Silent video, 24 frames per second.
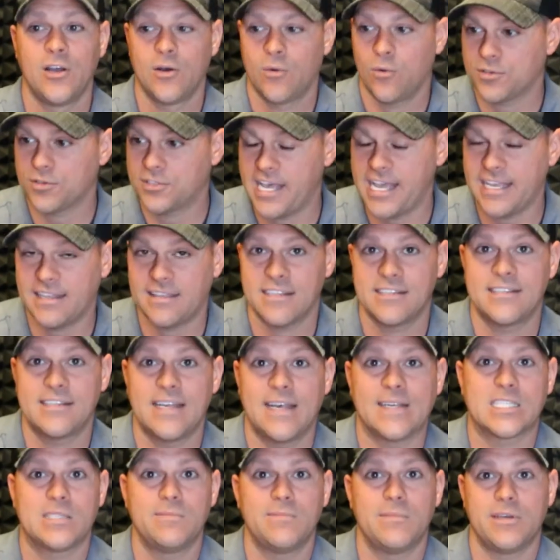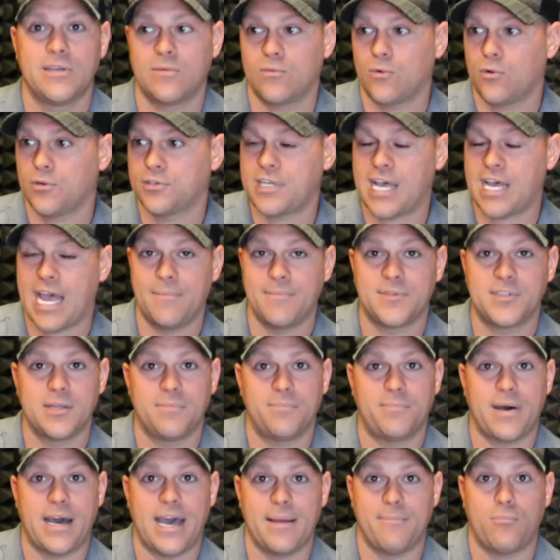We'll take this Zestimate and we'll times
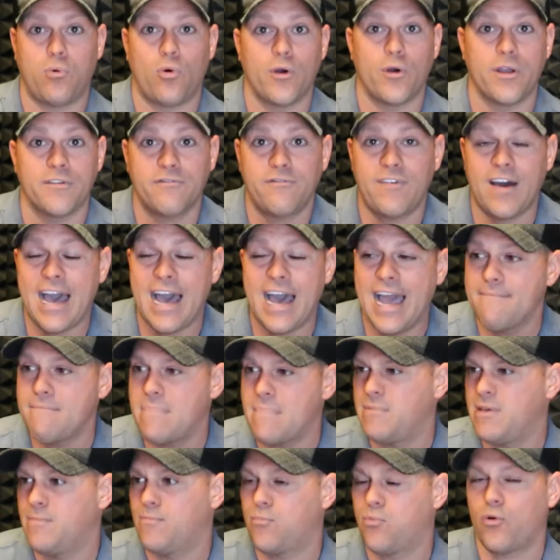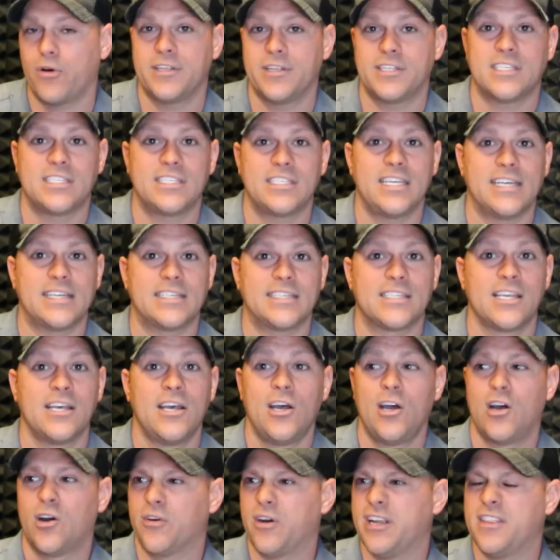it by 0.5 and be 0.6.
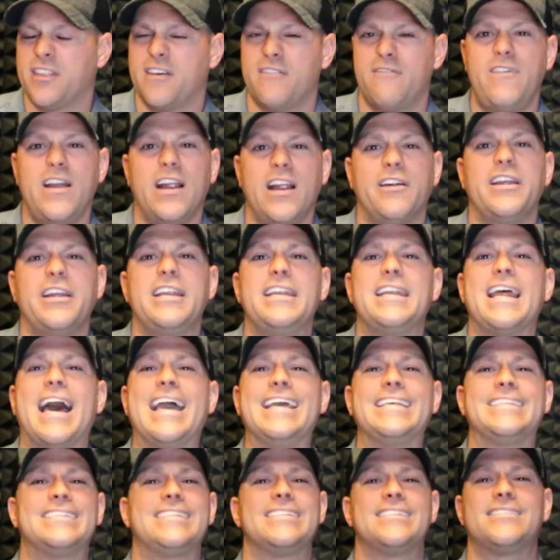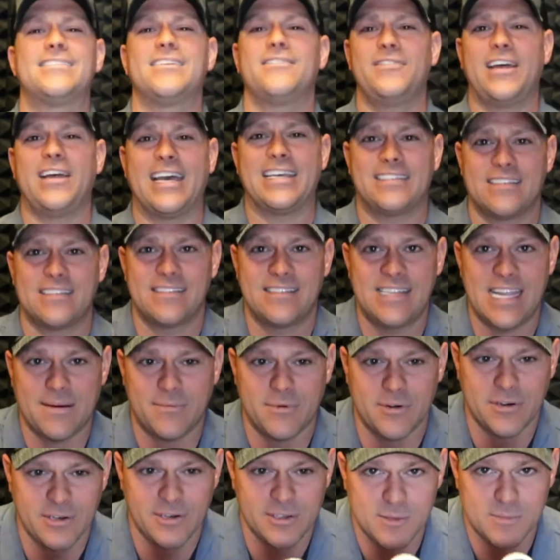We're in the very nicest of nicest
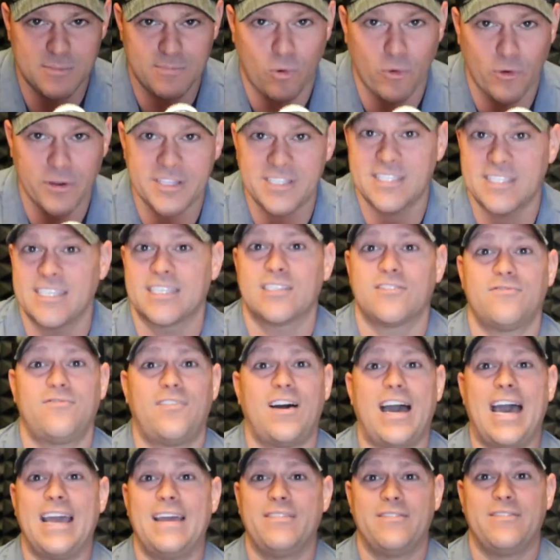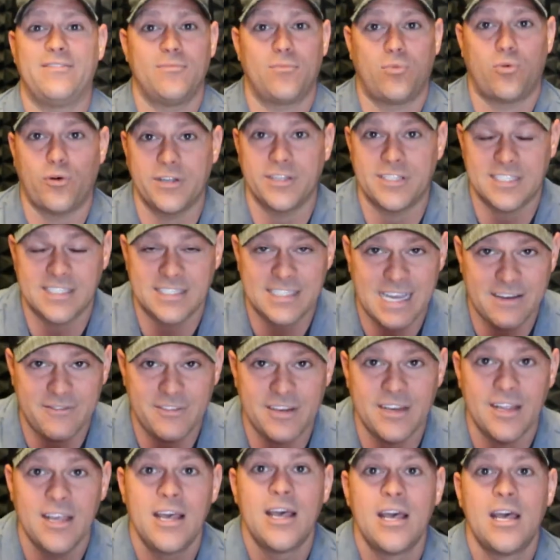neighborhoods, 0.65, even
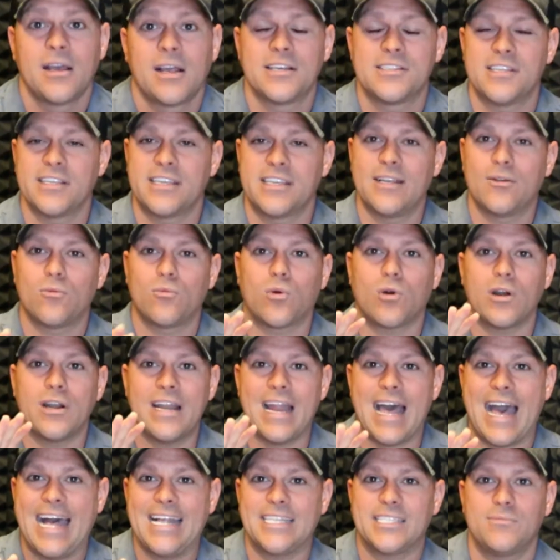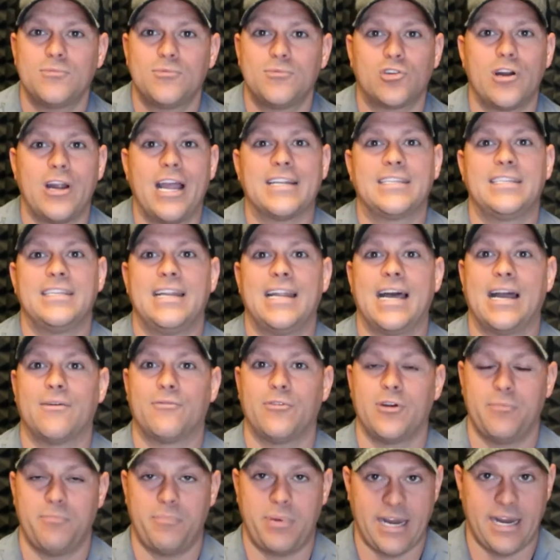0.7, because again, we're not subtracting out
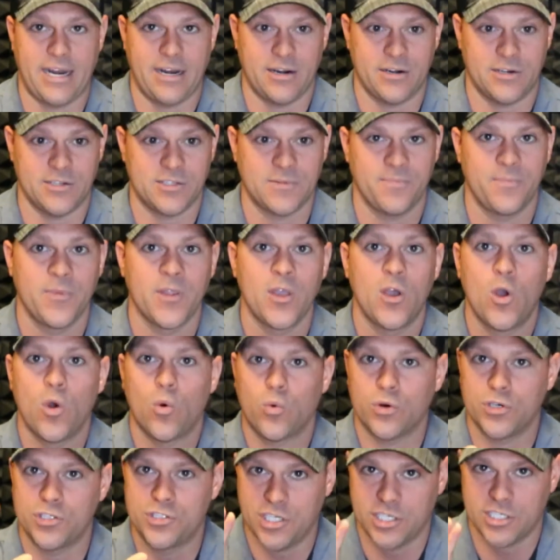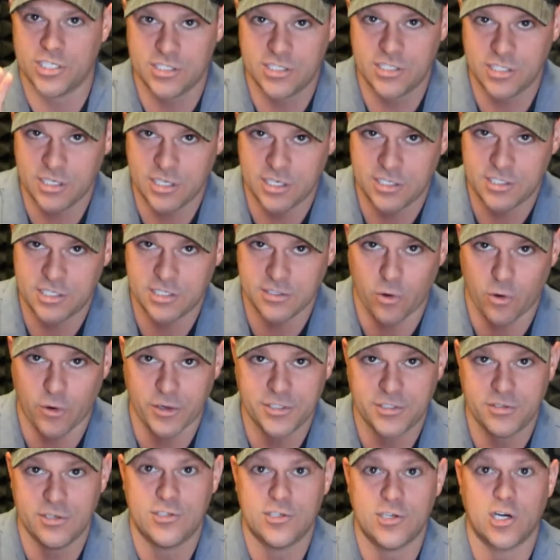repairs. We're just to going
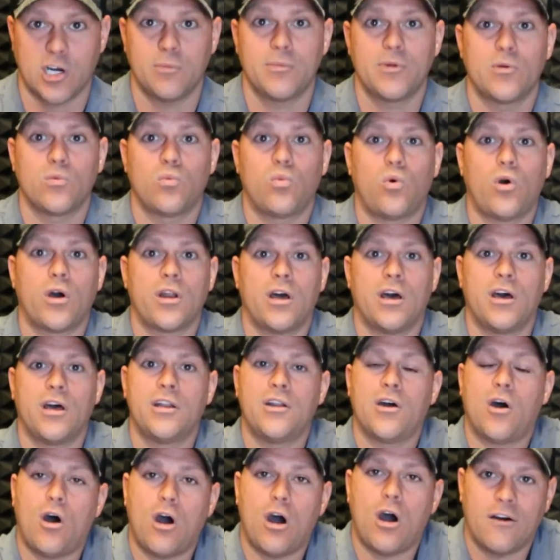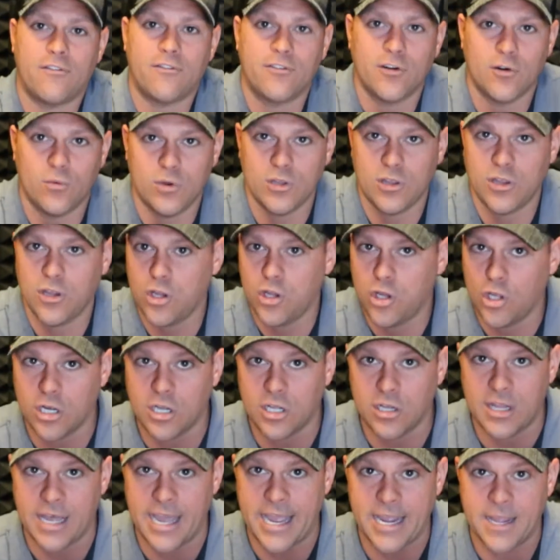to determine what an offer would
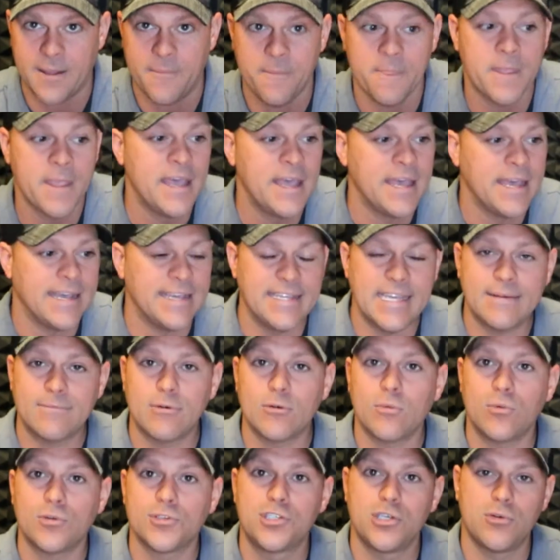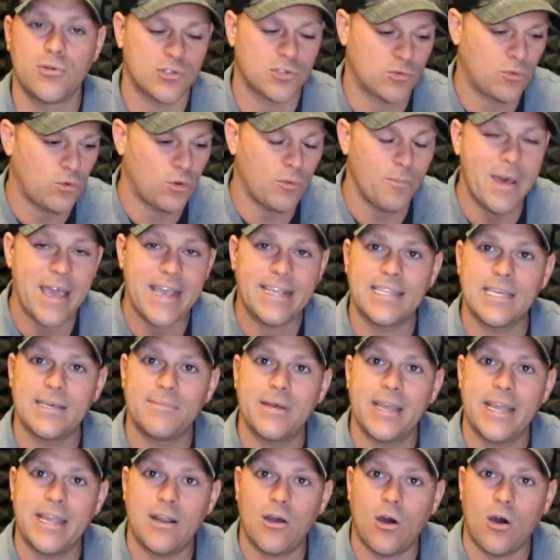look like. And then what we'll do is we'll make them
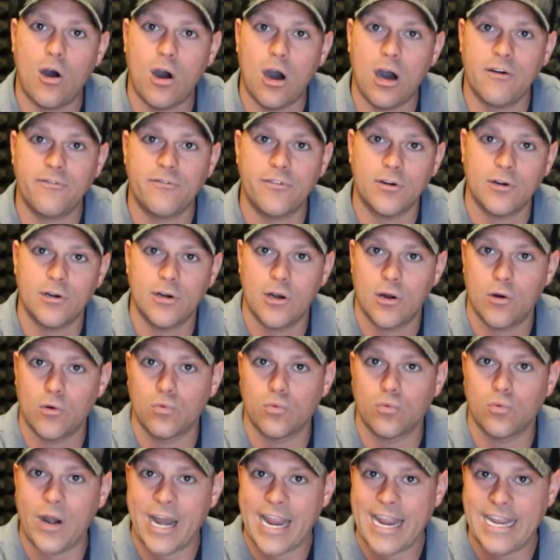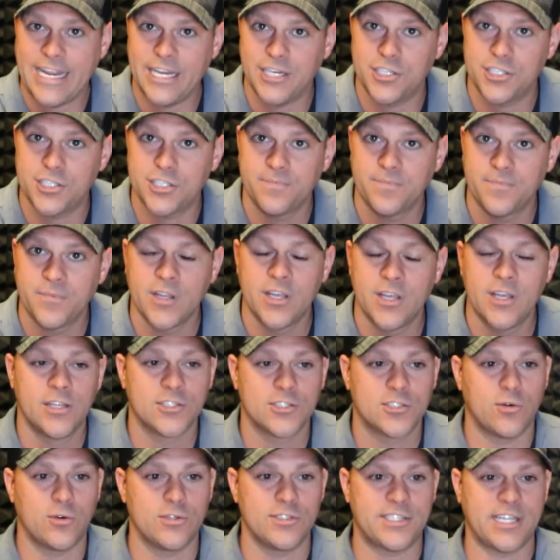a offer range.
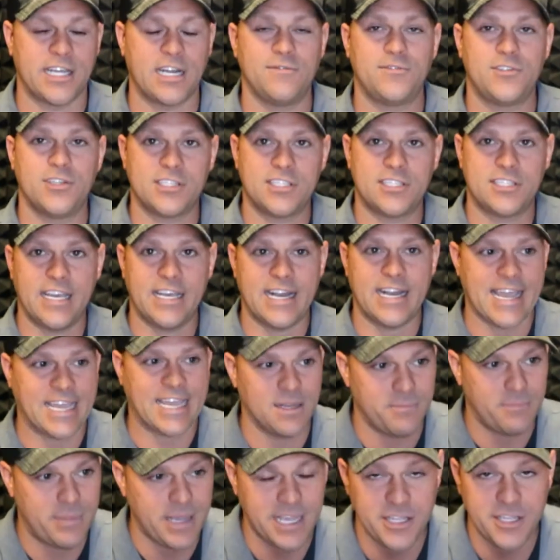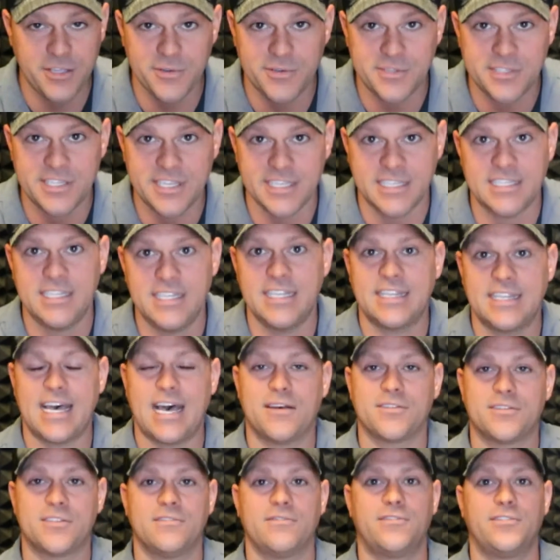So instead of just saying I can pay you
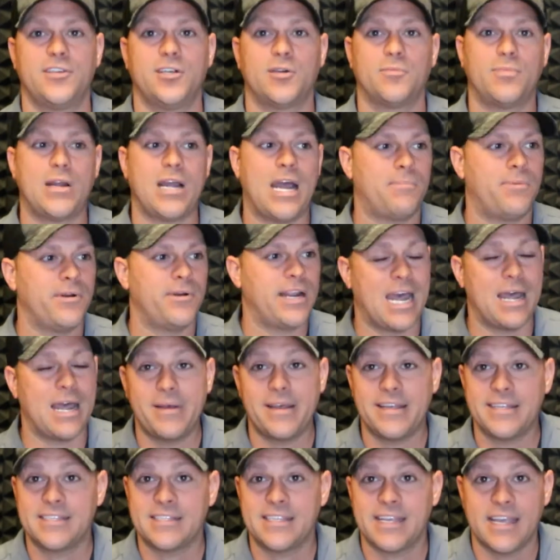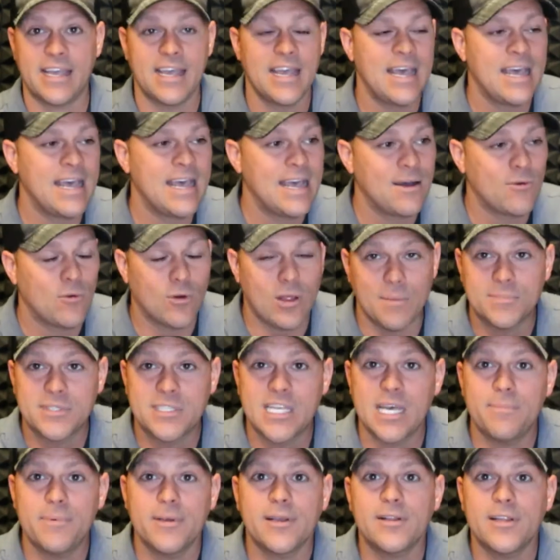60,000 for your property, I may say, "Well, I'm
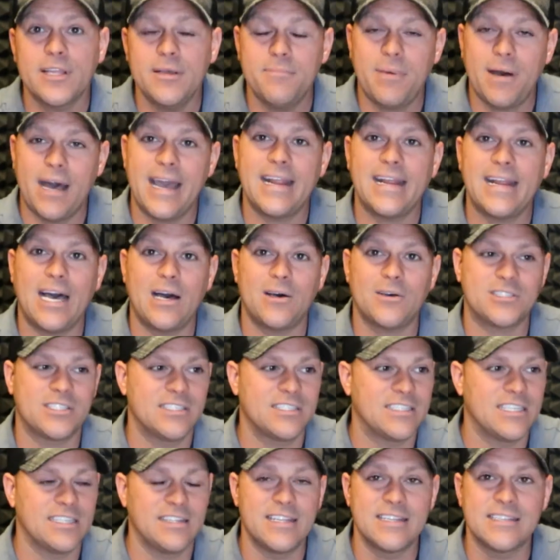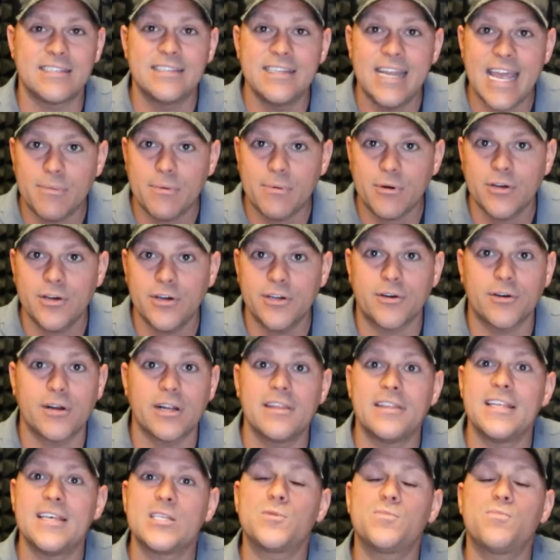typically buying houses in this neighborhood or in this